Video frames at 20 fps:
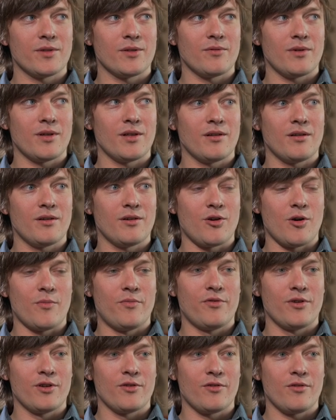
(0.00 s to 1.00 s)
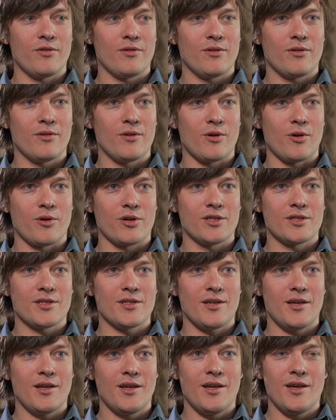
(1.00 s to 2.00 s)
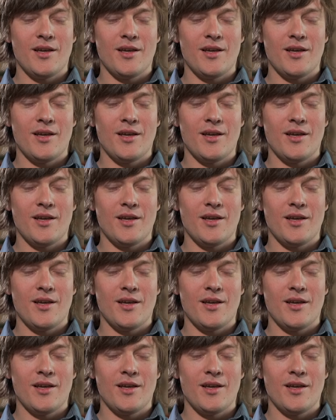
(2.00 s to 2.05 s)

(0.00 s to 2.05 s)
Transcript: well hopefully honest,